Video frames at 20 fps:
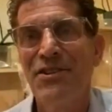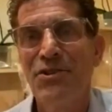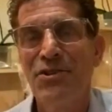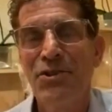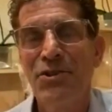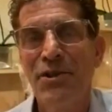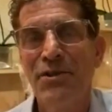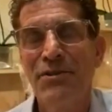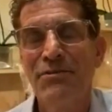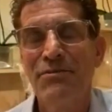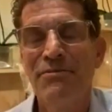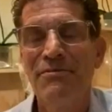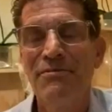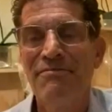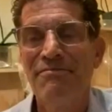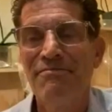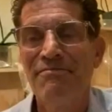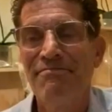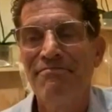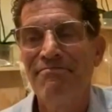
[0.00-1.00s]
Well,
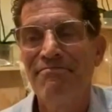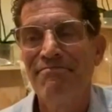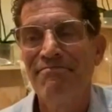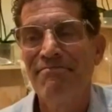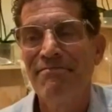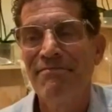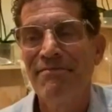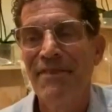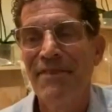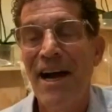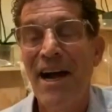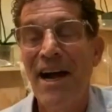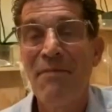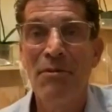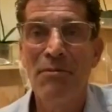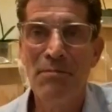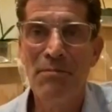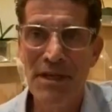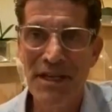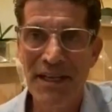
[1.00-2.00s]
I'm
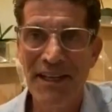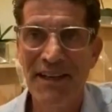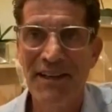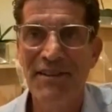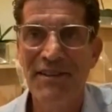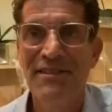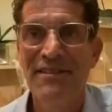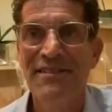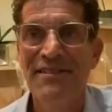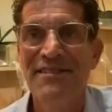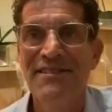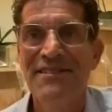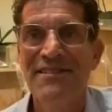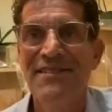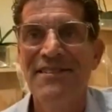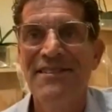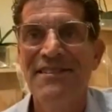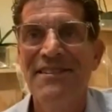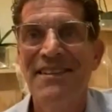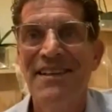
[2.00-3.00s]
a being.
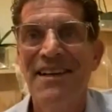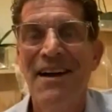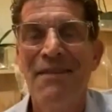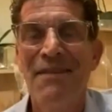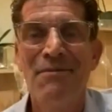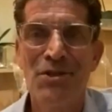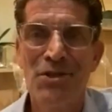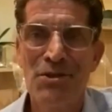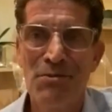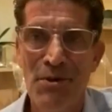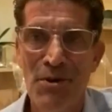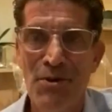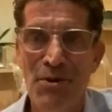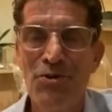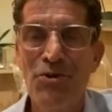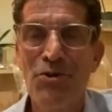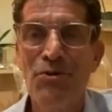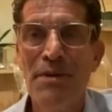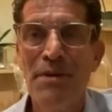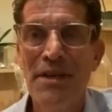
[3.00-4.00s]
I'm a
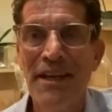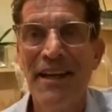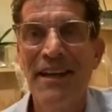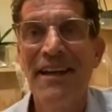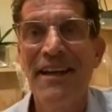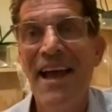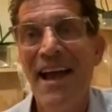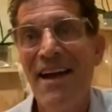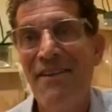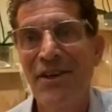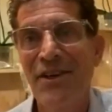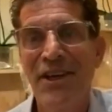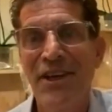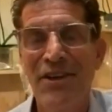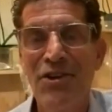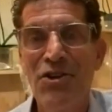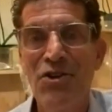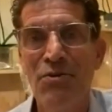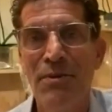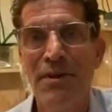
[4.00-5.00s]
spiritual being having a
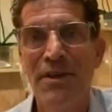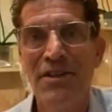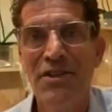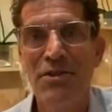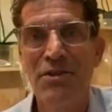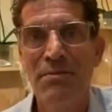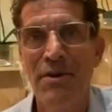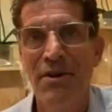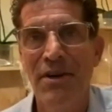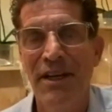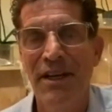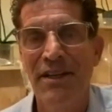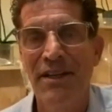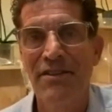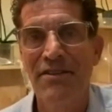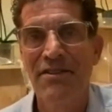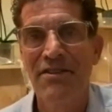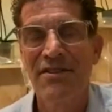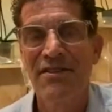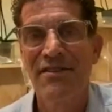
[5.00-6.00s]
human
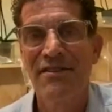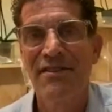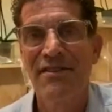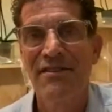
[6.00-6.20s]
experience.